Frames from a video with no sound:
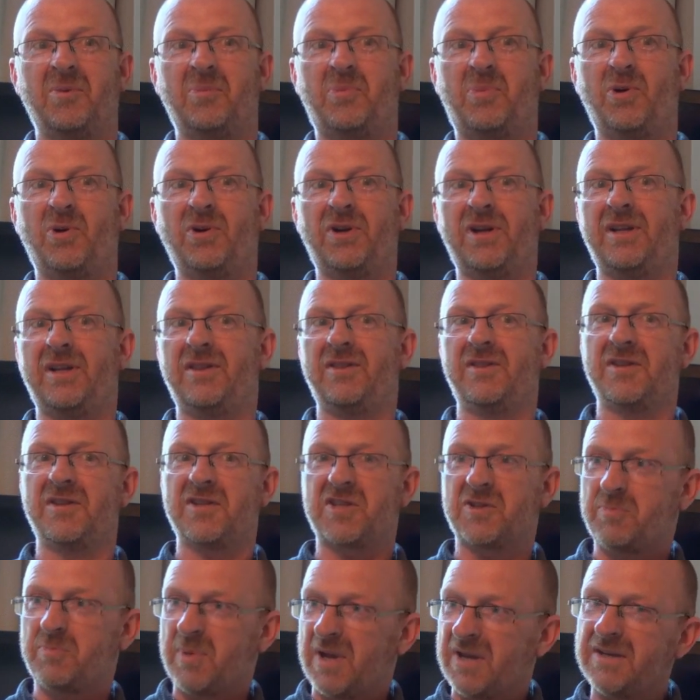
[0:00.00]
Put in the
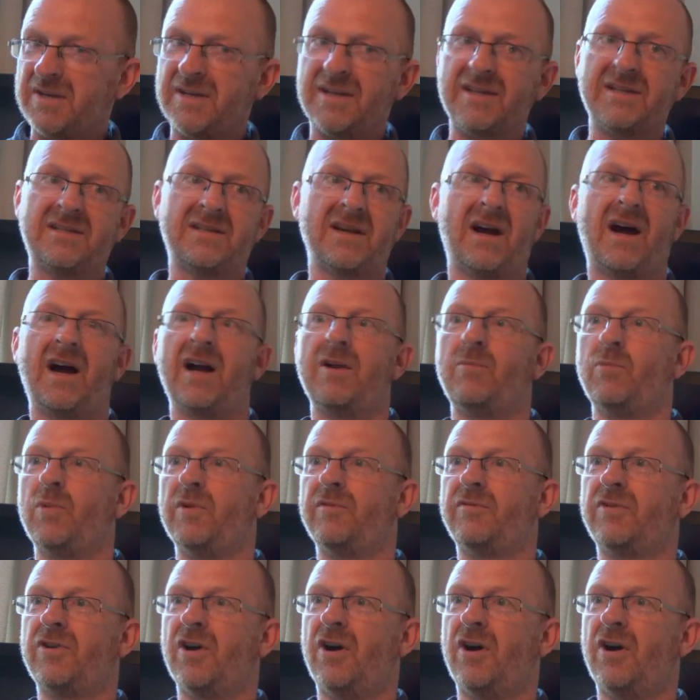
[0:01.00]
spending time with